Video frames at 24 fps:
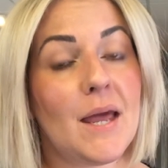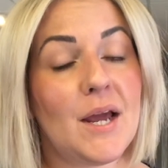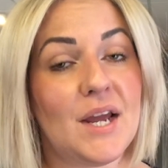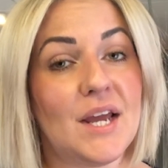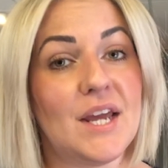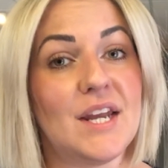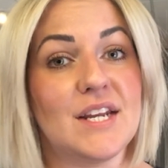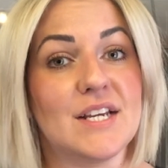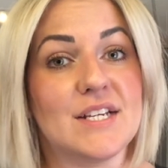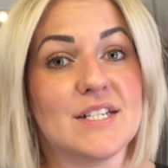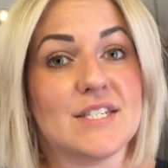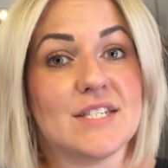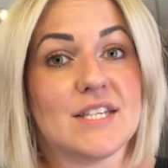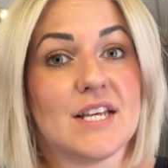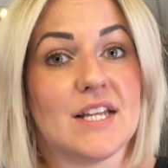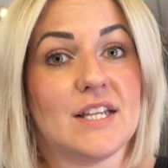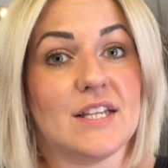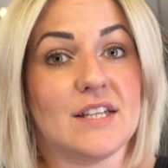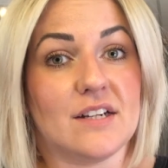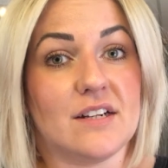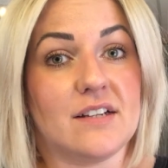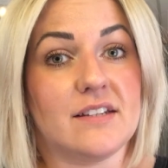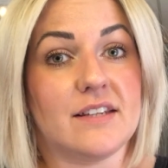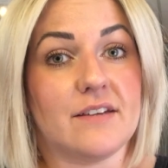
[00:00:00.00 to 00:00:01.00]
it is a
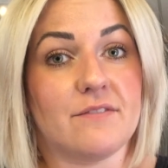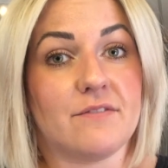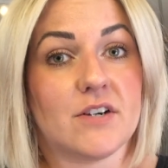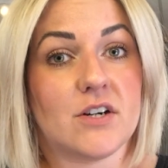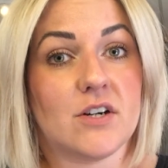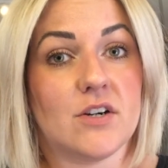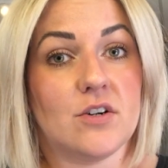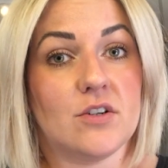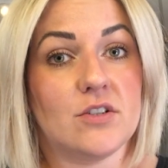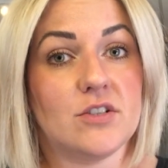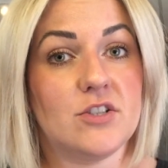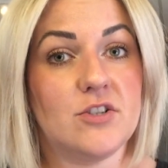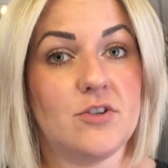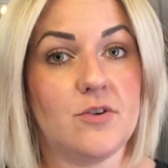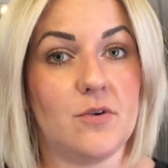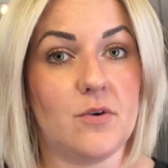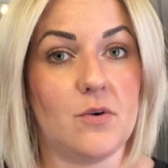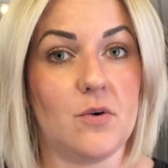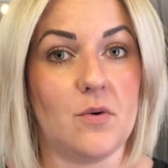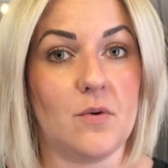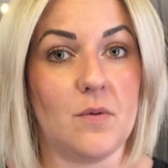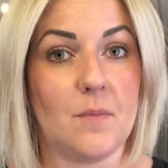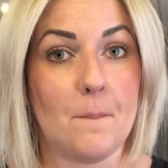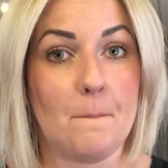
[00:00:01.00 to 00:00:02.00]
little difficult
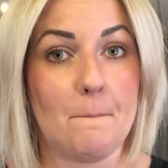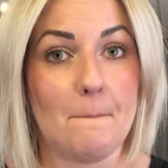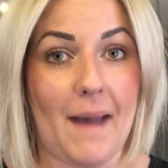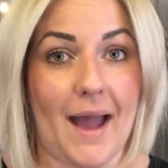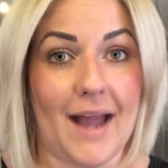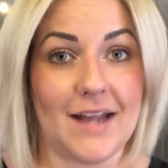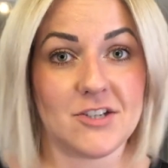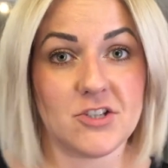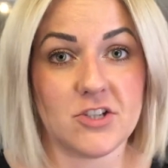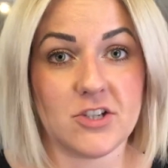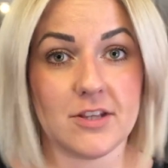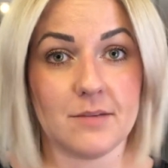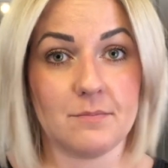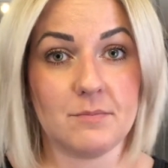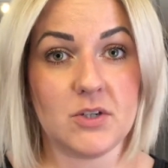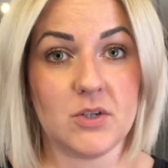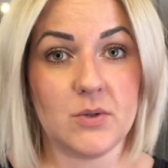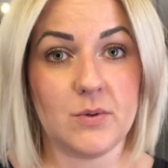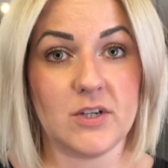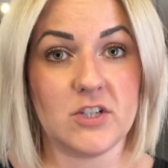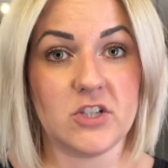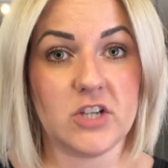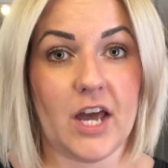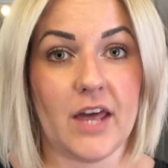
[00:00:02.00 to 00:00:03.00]
to match them
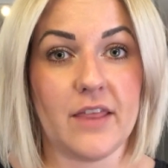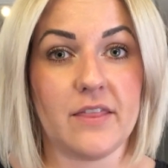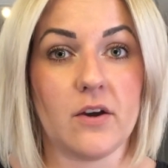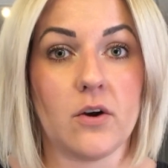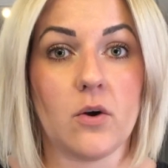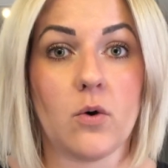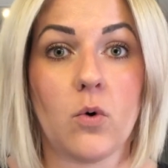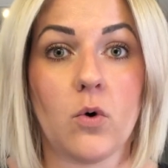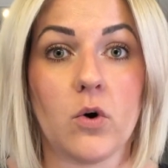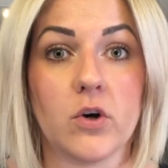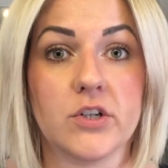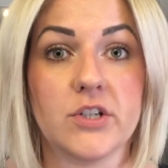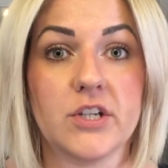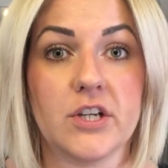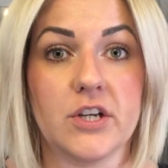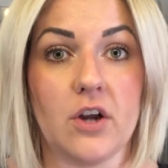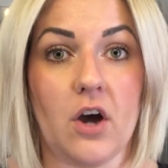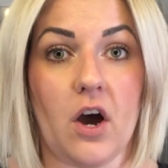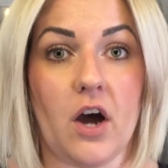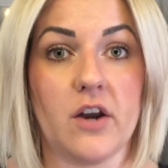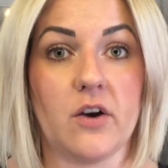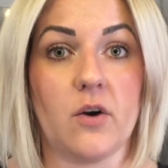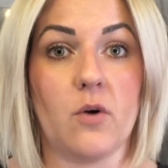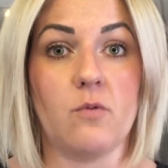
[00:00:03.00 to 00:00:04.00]
to each other or to
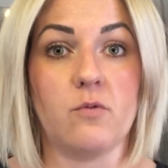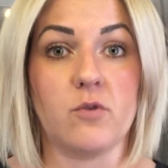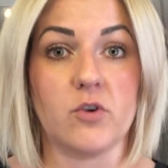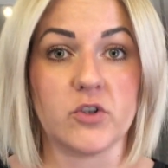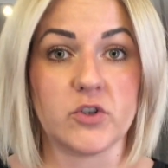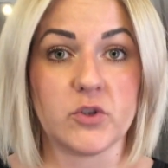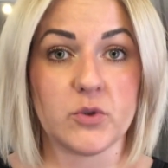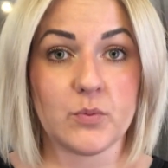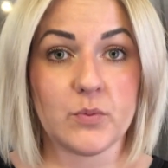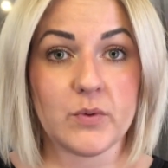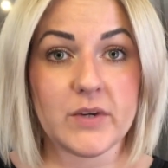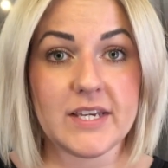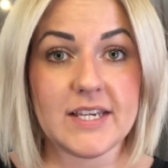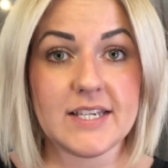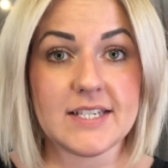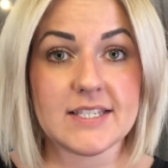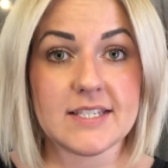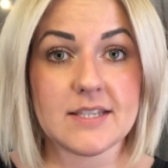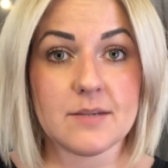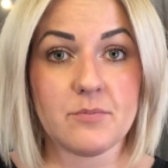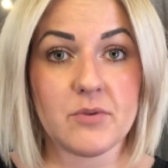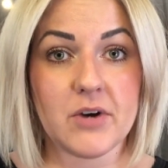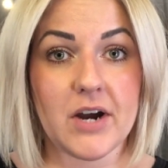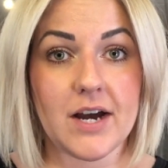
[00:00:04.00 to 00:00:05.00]
not over tweeze
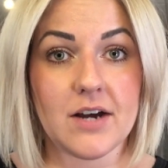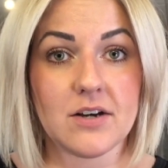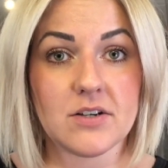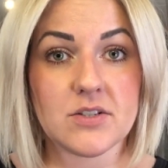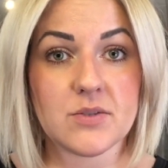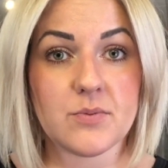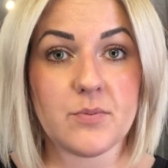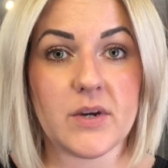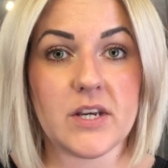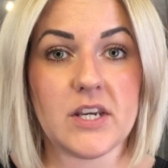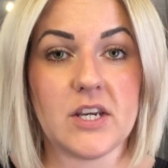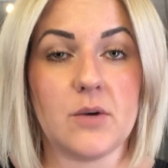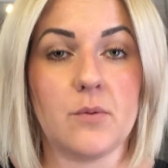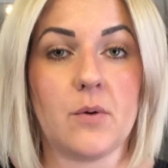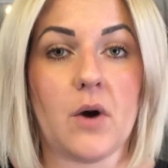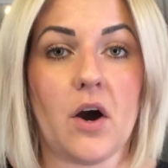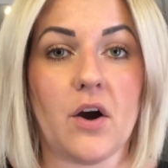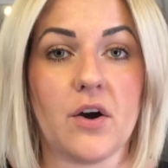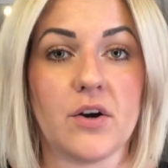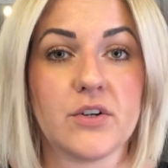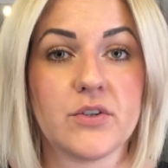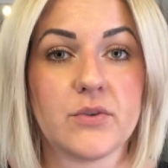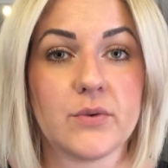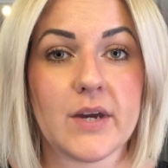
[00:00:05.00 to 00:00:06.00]
the brows when you
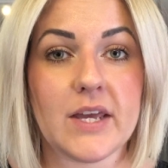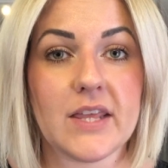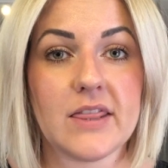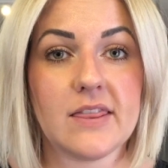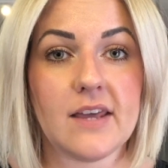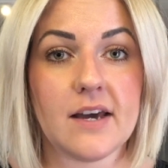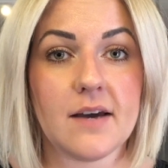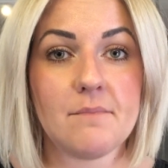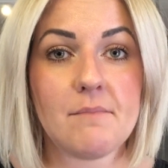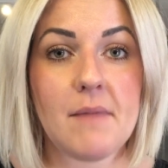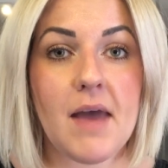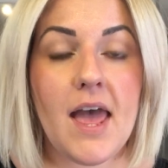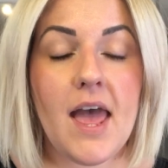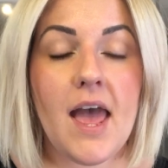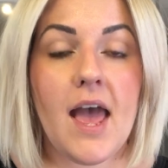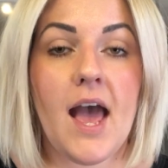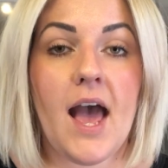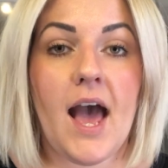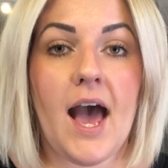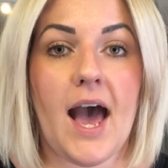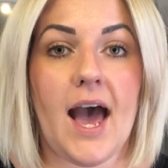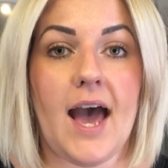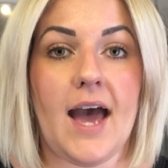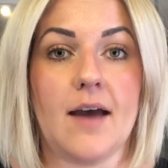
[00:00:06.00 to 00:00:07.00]
are doing them.
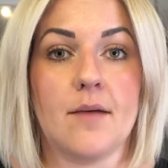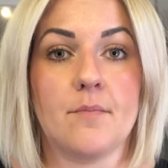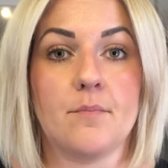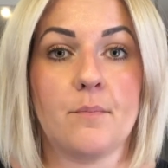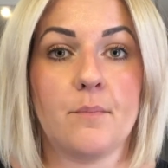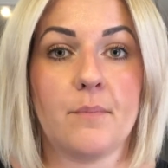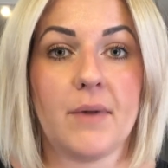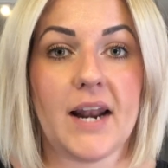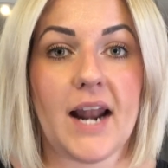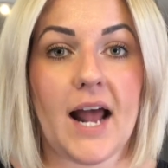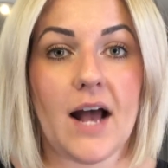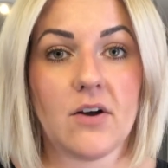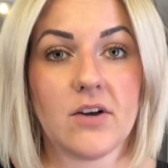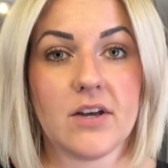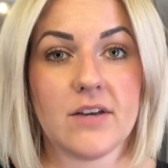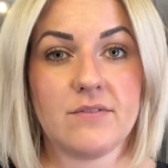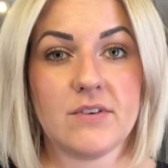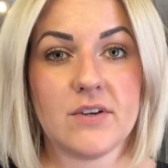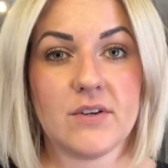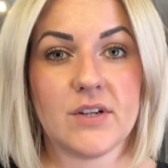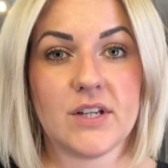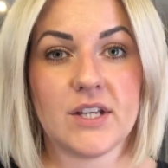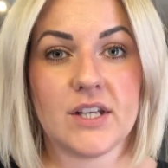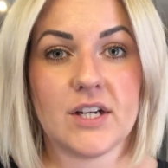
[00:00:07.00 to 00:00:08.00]
But I'll give
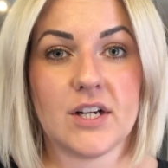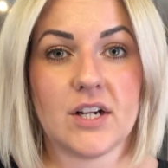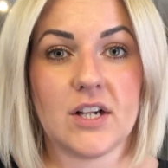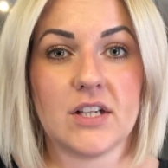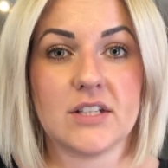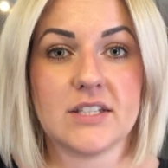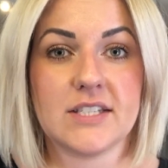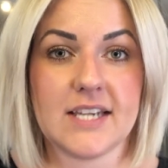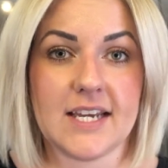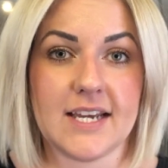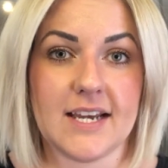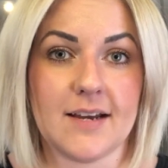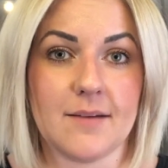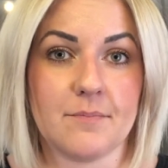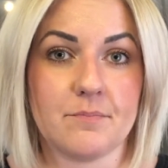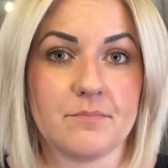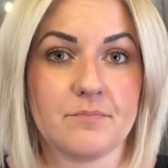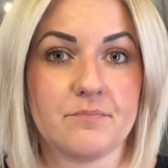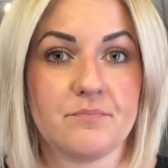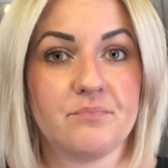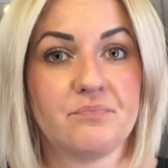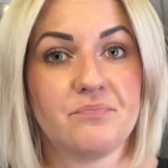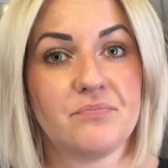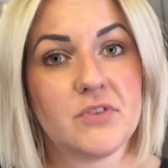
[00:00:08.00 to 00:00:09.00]
you a little
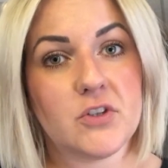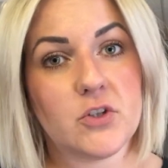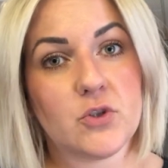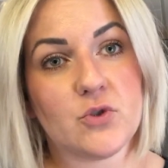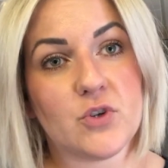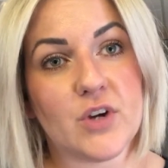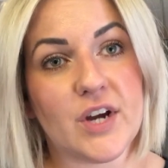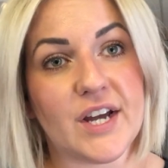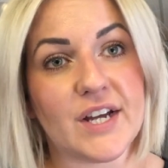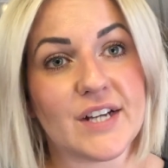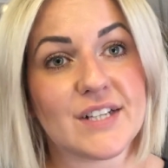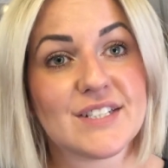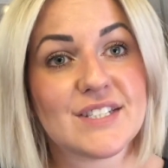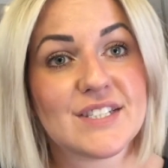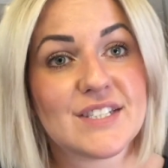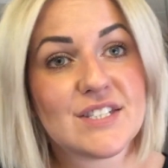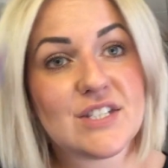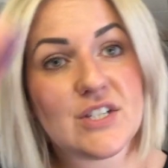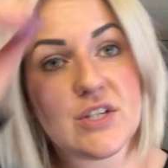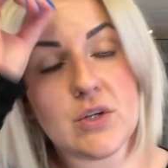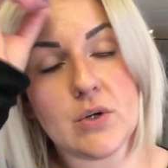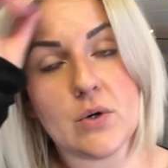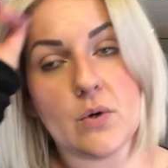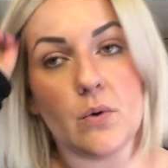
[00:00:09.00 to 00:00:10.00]
tricks
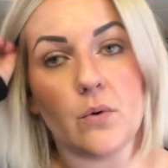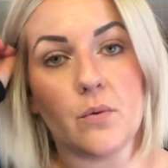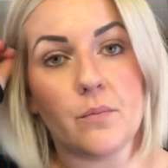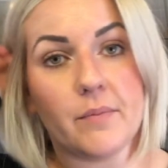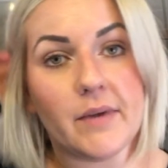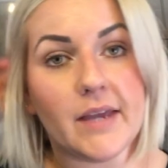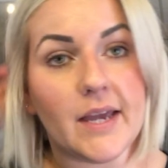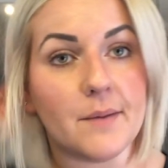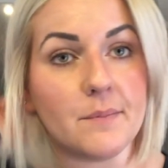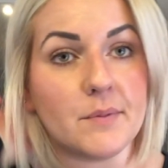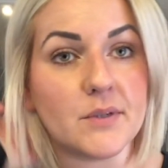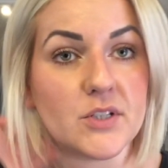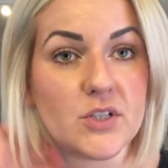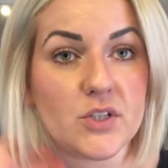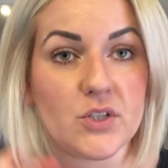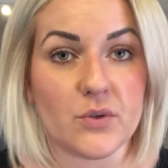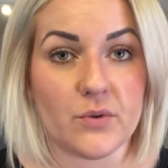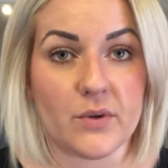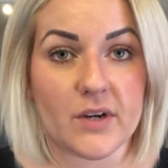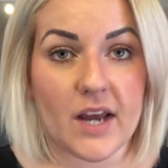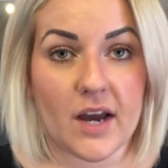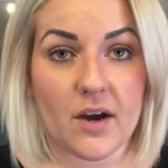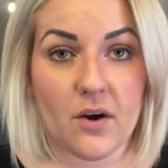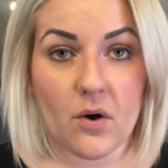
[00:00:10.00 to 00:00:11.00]
to be able to do
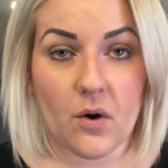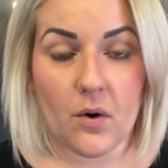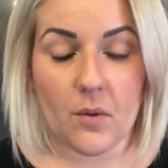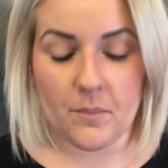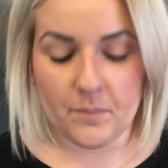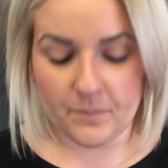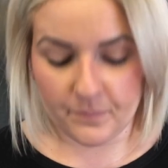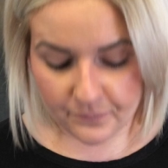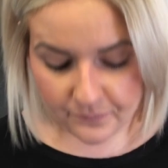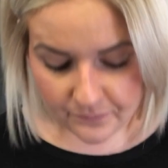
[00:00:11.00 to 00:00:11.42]
it at home.